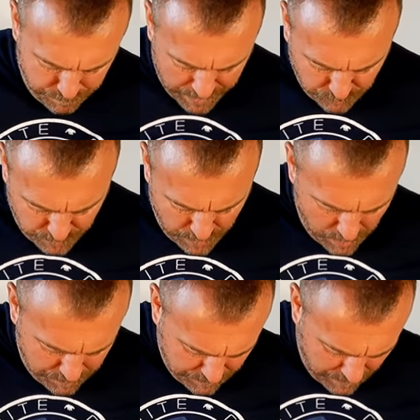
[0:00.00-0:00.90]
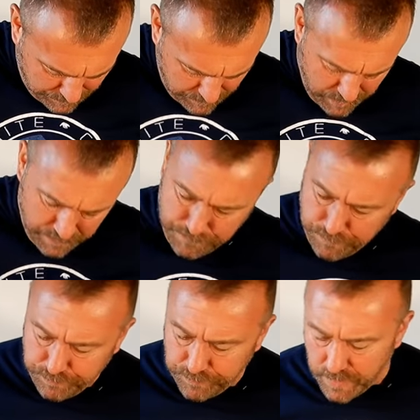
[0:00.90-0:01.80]
battery hub I'm guessing,
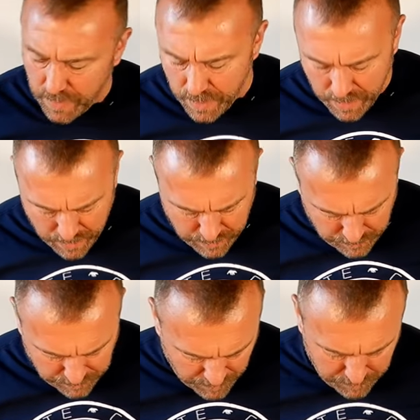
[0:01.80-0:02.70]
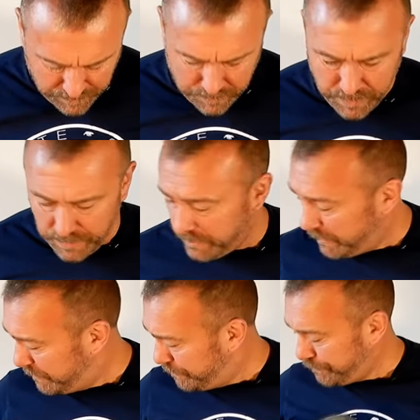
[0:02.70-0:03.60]
and some other bits and
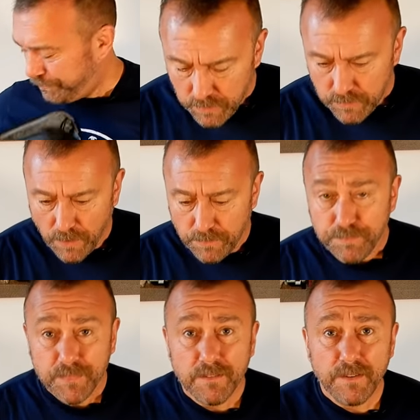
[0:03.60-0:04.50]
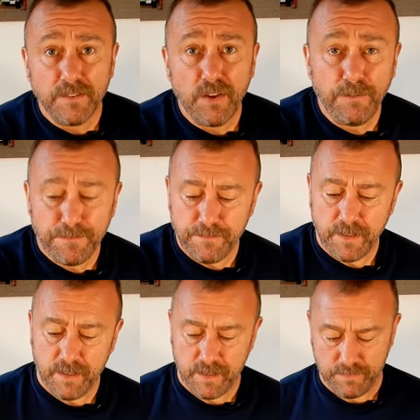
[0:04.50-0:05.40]
pieces. So first off,
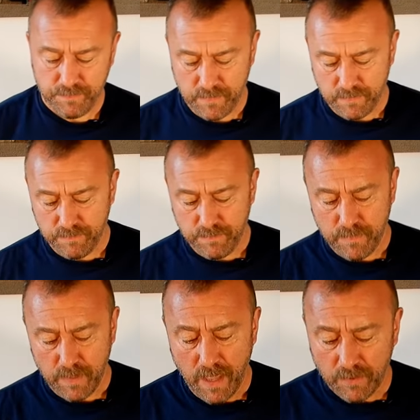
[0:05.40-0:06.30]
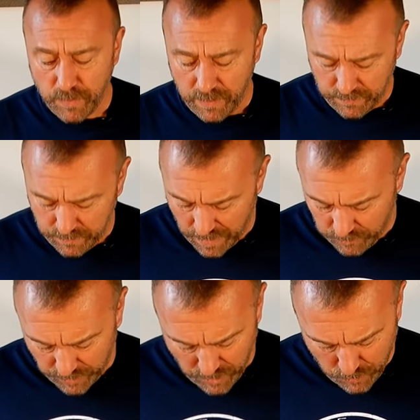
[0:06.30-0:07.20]
as we
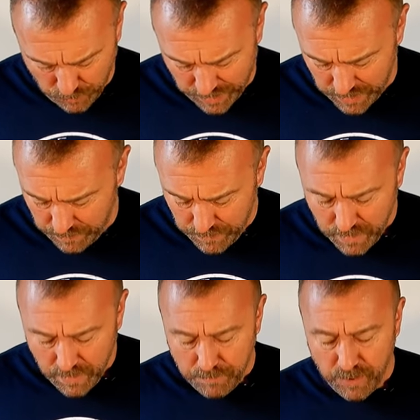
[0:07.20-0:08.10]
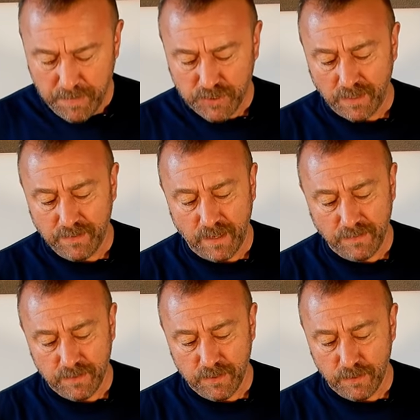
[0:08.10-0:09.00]
knew already, pretty much
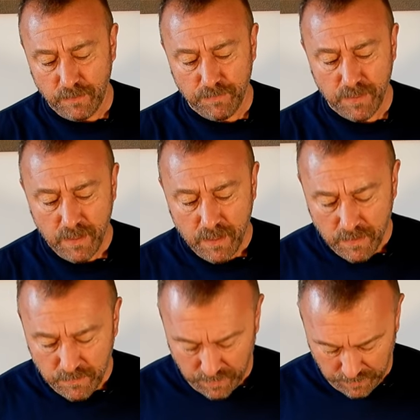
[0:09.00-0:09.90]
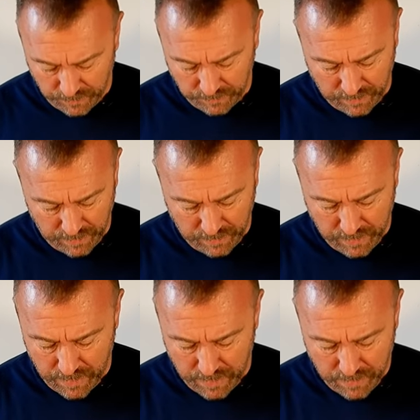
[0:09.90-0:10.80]
identical to the existing
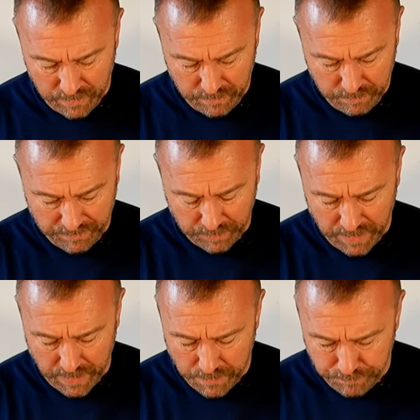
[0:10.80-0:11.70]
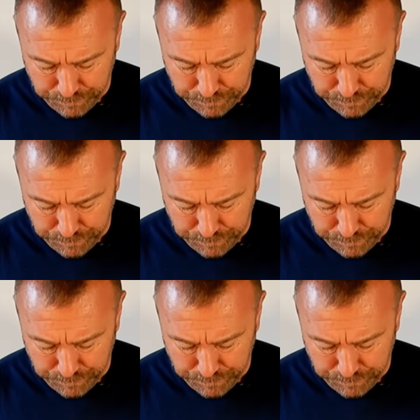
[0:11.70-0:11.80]
Mavic Mini.